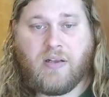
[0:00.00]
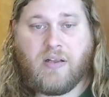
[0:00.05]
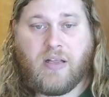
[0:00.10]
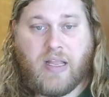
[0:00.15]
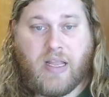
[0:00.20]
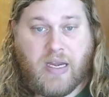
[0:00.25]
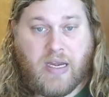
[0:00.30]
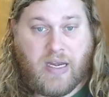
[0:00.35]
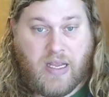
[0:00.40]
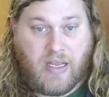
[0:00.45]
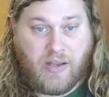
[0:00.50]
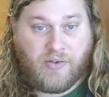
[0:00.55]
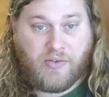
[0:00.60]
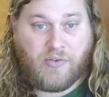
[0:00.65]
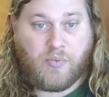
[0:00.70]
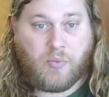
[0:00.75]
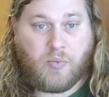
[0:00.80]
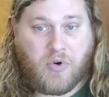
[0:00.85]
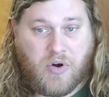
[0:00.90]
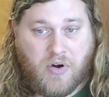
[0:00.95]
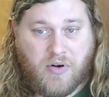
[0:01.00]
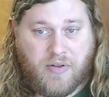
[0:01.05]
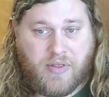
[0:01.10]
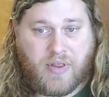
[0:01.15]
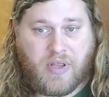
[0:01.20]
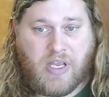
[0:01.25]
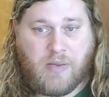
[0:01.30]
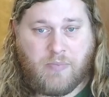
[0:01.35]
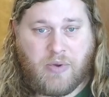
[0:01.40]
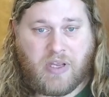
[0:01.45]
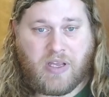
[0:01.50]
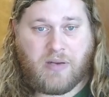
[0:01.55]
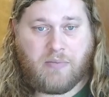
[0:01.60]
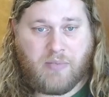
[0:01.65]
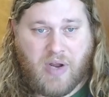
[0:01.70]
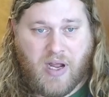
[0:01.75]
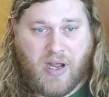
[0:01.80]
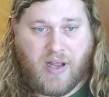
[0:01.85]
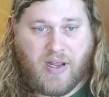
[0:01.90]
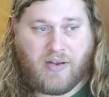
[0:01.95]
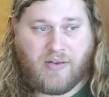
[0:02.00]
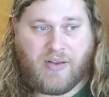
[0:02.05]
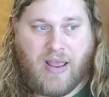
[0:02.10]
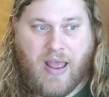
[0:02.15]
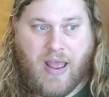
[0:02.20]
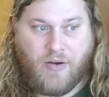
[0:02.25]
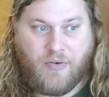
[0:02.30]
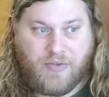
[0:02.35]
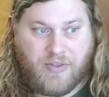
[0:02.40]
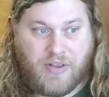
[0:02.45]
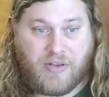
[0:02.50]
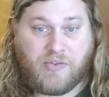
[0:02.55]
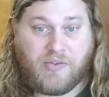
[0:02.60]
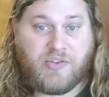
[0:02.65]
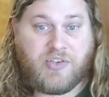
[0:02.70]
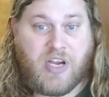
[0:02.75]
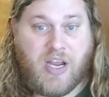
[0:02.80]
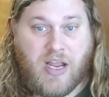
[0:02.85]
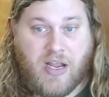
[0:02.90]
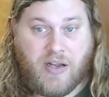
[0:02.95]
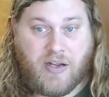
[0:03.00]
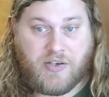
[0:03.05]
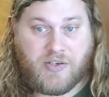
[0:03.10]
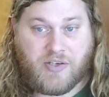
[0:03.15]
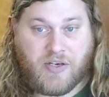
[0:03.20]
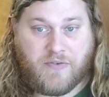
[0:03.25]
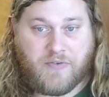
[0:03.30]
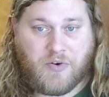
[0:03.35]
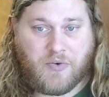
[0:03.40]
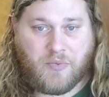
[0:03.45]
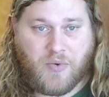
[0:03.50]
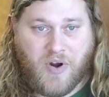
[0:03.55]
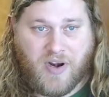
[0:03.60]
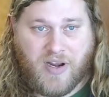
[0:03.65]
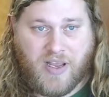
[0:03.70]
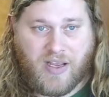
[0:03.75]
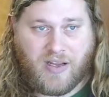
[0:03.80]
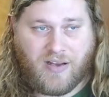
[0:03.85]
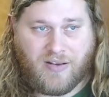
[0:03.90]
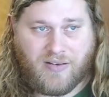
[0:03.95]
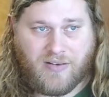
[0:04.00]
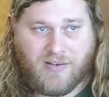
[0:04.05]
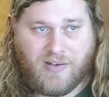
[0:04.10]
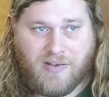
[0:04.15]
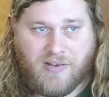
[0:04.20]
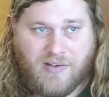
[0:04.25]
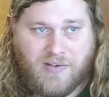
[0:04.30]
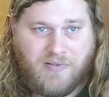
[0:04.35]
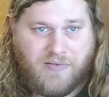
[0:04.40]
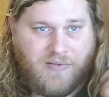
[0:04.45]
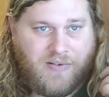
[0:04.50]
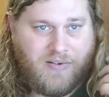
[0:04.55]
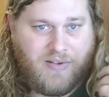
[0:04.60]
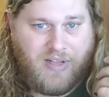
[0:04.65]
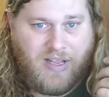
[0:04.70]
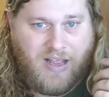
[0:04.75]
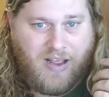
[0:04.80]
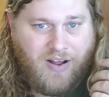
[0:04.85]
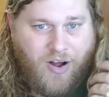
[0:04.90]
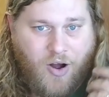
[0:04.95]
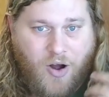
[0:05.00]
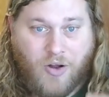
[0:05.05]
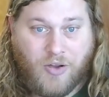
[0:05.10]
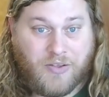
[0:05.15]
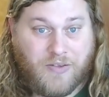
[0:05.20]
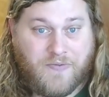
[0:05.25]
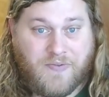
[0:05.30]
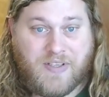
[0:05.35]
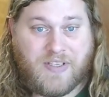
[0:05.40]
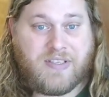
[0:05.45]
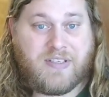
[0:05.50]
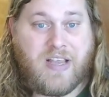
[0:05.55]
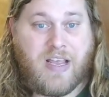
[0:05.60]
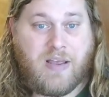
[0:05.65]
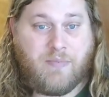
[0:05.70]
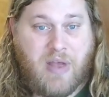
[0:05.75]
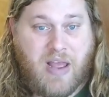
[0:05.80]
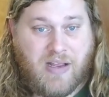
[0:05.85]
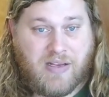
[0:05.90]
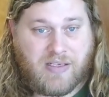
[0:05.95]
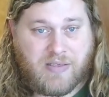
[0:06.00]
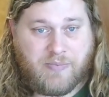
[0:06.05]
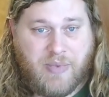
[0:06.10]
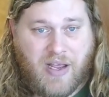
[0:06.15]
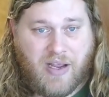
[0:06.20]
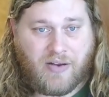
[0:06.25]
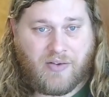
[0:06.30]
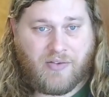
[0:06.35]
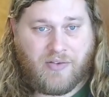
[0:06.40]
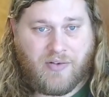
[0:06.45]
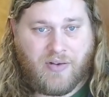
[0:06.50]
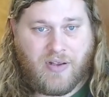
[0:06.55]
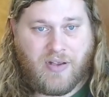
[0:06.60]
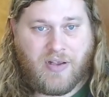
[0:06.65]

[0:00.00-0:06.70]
it is worth keeping in mind how things change if you're running all of the same aspect.